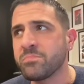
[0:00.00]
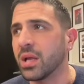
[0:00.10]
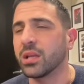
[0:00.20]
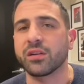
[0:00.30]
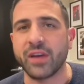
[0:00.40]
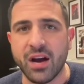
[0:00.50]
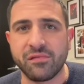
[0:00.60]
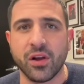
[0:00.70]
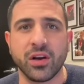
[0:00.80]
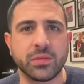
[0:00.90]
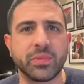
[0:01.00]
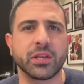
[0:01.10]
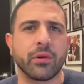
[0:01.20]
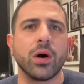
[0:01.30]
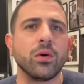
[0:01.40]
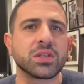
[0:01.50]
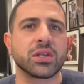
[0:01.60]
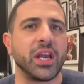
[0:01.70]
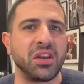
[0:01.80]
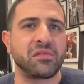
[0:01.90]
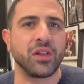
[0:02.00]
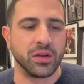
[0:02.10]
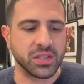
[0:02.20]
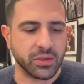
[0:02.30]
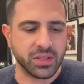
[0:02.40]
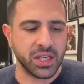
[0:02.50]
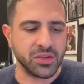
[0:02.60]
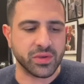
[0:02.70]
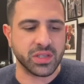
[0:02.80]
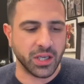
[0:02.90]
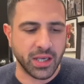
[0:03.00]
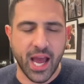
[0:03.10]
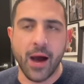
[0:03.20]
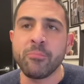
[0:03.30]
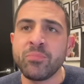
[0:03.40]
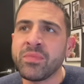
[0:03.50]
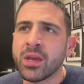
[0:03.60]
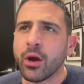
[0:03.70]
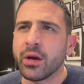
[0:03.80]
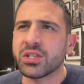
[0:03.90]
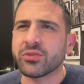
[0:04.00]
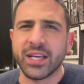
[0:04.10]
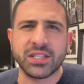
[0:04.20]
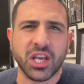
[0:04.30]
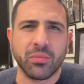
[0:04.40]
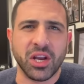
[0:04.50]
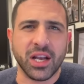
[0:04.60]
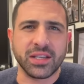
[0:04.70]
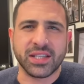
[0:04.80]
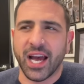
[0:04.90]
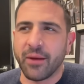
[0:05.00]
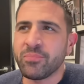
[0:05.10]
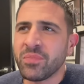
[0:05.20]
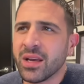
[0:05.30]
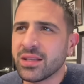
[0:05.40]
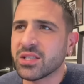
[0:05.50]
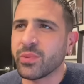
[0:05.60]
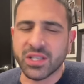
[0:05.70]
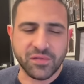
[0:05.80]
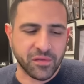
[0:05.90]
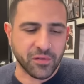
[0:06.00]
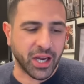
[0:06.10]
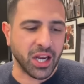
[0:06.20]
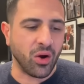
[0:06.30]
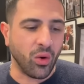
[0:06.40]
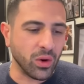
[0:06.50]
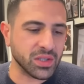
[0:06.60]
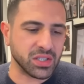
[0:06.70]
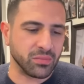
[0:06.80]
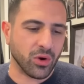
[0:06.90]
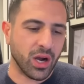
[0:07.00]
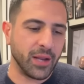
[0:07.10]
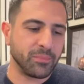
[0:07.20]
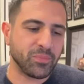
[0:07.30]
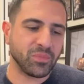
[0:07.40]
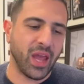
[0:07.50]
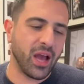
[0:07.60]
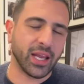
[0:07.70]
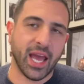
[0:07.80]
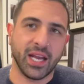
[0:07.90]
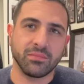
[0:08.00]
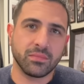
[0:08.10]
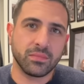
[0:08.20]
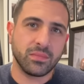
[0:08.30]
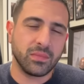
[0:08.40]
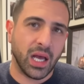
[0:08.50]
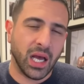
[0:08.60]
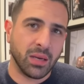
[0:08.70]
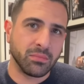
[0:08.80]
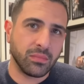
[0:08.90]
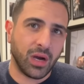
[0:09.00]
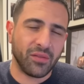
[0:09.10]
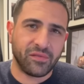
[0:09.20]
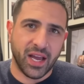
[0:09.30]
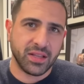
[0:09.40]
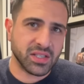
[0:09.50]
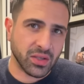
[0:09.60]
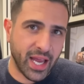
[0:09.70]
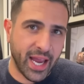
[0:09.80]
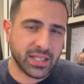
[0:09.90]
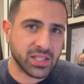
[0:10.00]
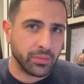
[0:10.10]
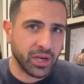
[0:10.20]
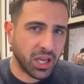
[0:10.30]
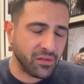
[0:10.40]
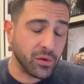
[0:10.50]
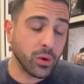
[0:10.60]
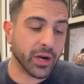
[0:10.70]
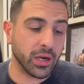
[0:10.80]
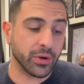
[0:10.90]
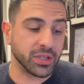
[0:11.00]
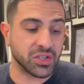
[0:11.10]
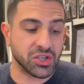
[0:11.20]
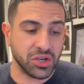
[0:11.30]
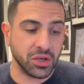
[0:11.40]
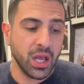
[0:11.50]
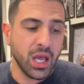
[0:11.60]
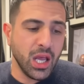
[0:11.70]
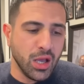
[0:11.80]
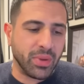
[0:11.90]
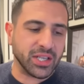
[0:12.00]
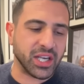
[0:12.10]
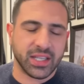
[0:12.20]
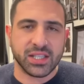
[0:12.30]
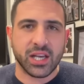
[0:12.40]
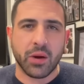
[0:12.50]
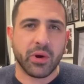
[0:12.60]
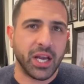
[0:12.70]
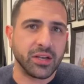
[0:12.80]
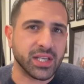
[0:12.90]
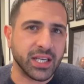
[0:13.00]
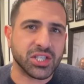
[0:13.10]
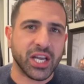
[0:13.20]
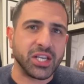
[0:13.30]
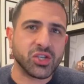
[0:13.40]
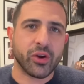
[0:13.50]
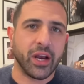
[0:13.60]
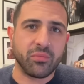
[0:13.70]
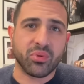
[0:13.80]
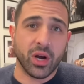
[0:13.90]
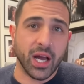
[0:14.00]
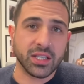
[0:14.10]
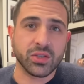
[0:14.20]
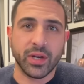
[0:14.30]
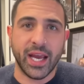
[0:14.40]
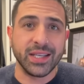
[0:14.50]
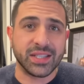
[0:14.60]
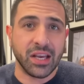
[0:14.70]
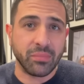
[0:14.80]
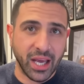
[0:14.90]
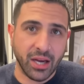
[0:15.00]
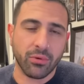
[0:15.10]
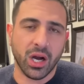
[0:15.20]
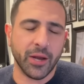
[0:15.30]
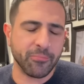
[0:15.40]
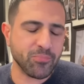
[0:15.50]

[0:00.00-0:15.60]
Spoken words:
a lot of outflows, but there are also inflows, so it's interesting. Now, going straight to community tab, this one's freaking awesome, right? Now, again, I found this on X, so I'm going to give full credit where it's due. But check this out right here. It's an exchange-traded product, or an ETP, right?